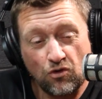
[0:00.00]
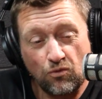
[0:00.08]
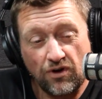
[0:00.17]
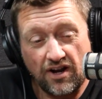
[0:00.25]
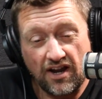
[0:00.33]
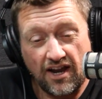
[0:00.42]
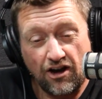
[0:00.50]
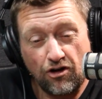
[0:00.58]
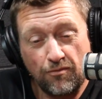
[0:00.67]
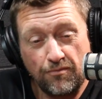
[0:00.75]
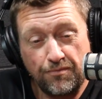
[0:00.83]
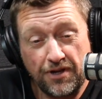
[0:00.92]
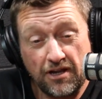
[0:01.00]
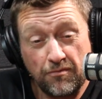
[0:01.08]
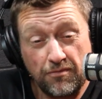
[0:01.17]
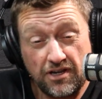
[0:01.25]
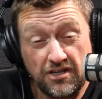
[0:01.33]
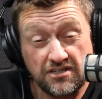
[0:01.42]
when
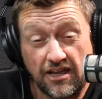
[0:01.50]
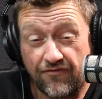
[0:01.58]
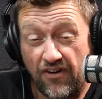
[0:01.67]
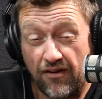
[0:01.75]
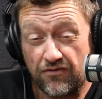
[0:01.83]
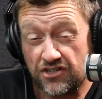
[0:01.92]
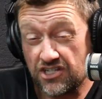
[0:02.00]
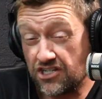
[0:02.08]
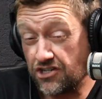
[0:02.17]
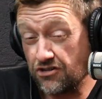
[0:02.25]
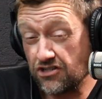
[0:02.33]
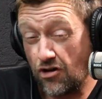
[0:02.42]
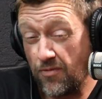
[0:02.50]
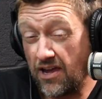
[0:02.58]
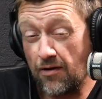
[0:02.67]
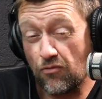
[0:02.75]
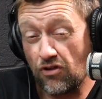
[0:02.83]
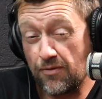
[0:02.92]
Airbnbs like 5 or 6 years ago
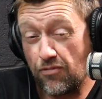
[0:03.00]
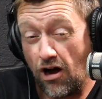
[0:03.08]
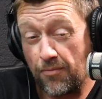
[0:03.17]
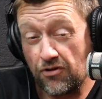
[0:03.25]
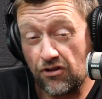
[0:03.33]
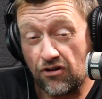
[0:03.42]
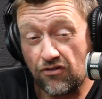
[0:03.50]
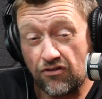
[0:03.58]
became really popular,